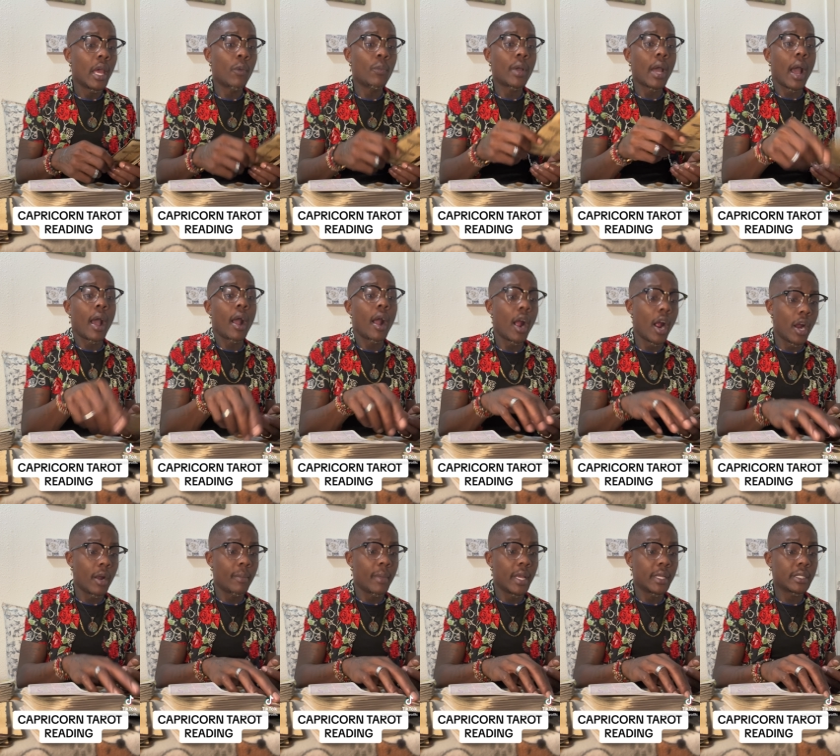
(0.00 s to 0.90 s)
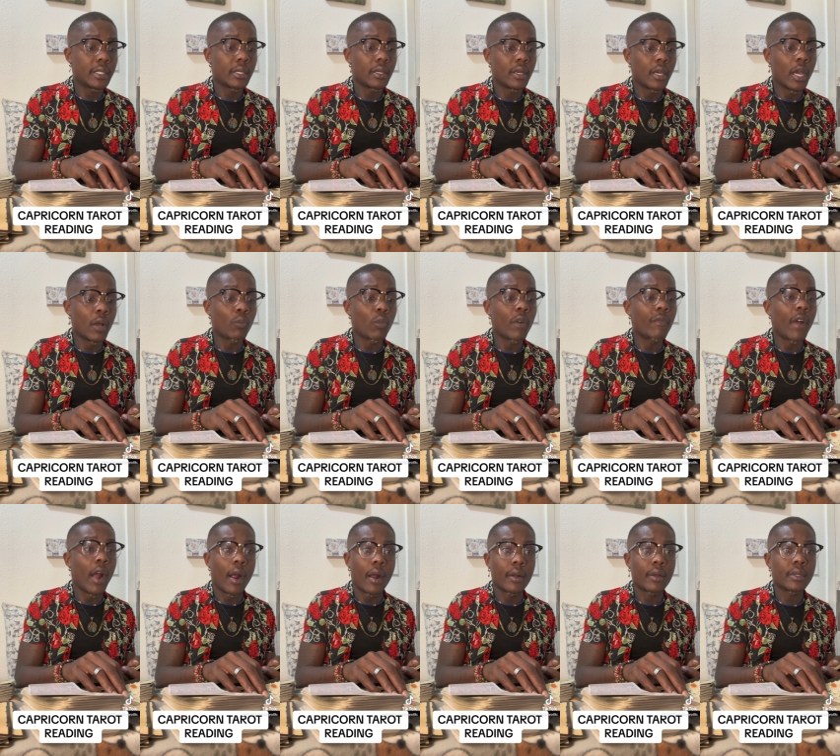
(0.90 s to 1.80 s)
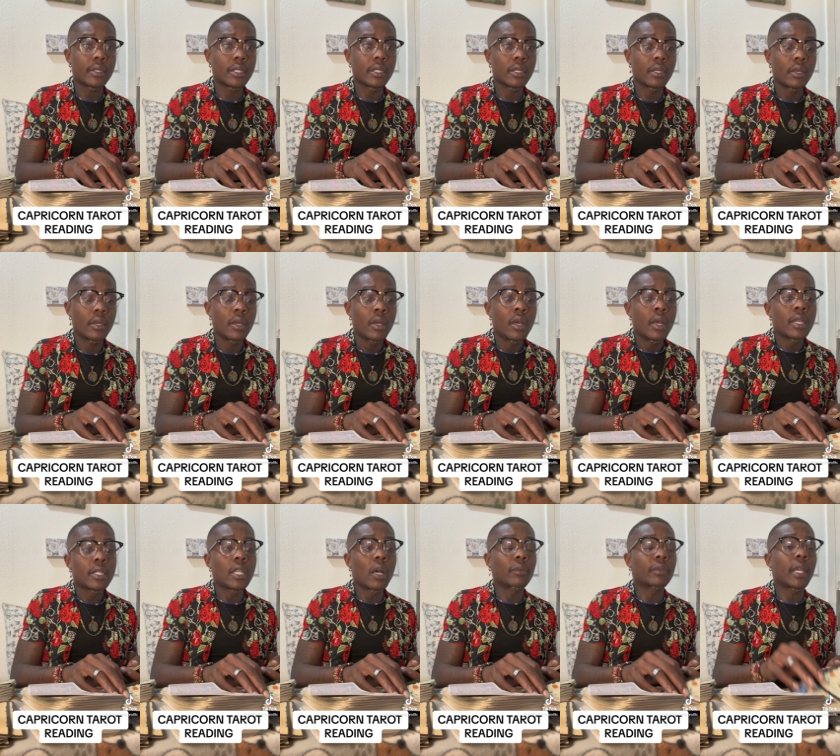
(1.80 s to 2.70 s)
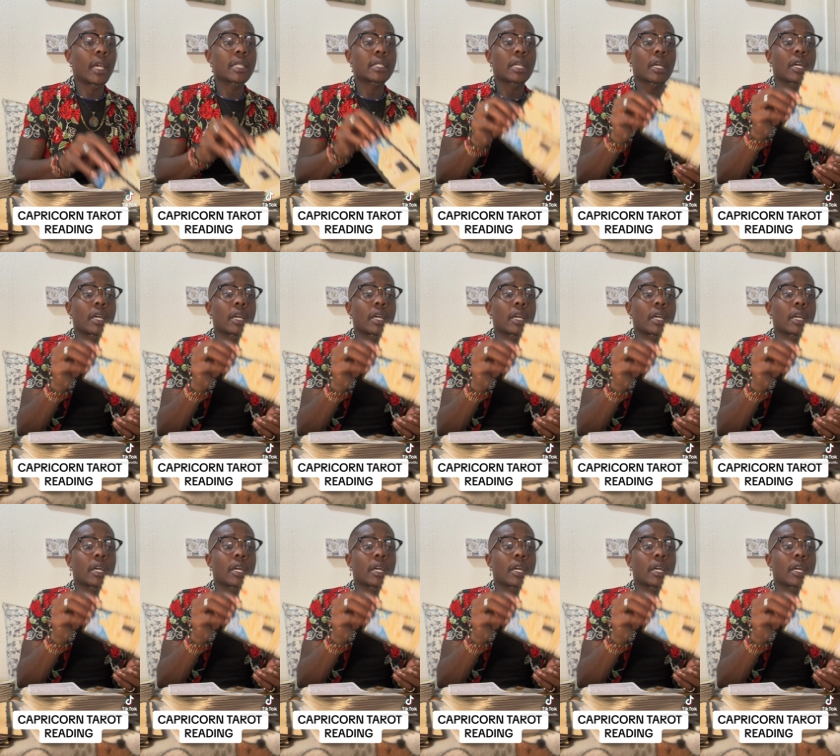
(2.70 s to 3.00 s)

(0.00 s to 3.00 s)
And we got Hermit in reverse. So things are